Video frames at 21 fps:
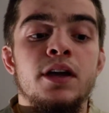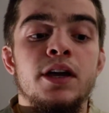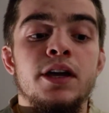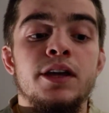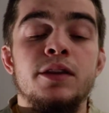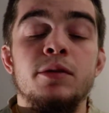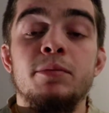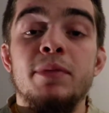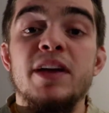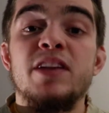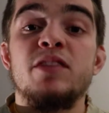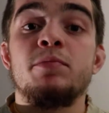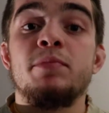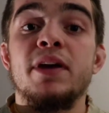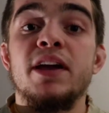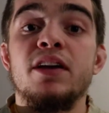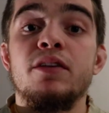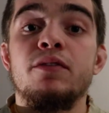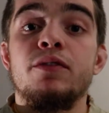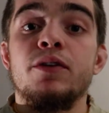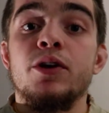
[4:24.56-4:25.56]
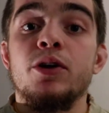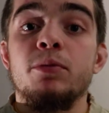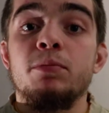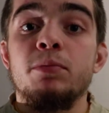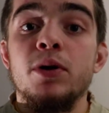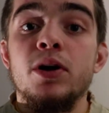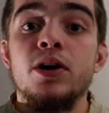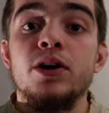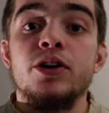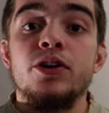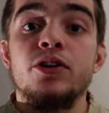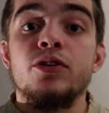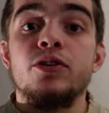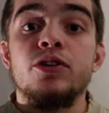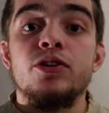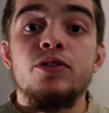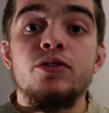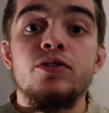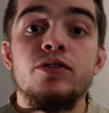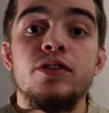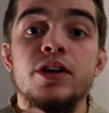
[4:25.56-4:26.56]
the best bang for your buck, you're going
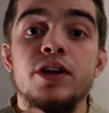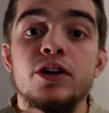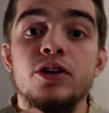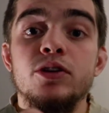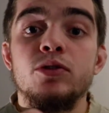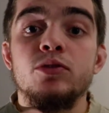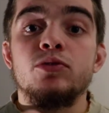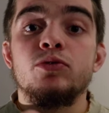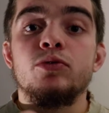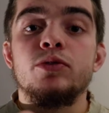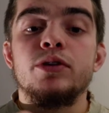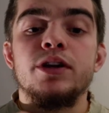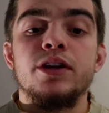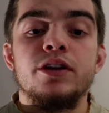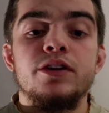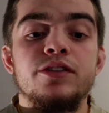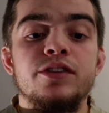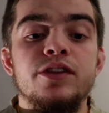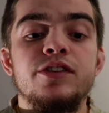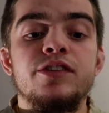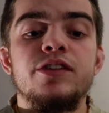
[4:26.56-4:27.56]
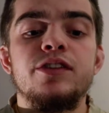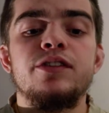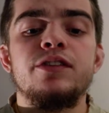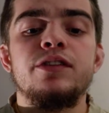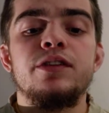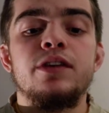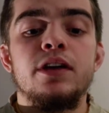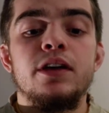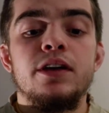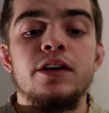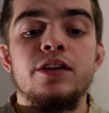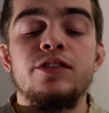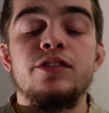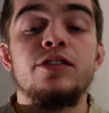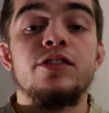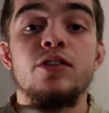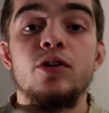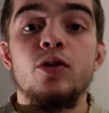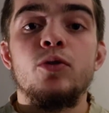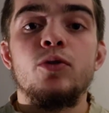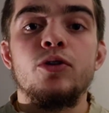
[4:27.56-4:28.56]
to use the Hero 3, because this is
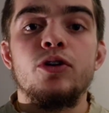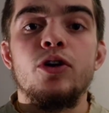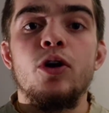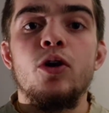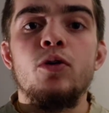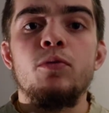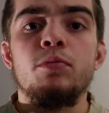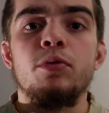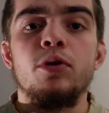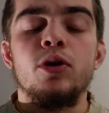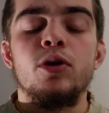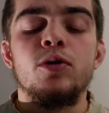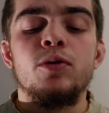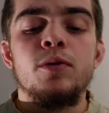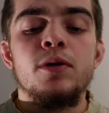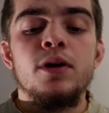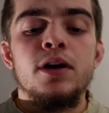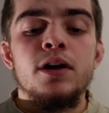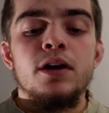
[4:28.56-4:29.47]
an older GoPro.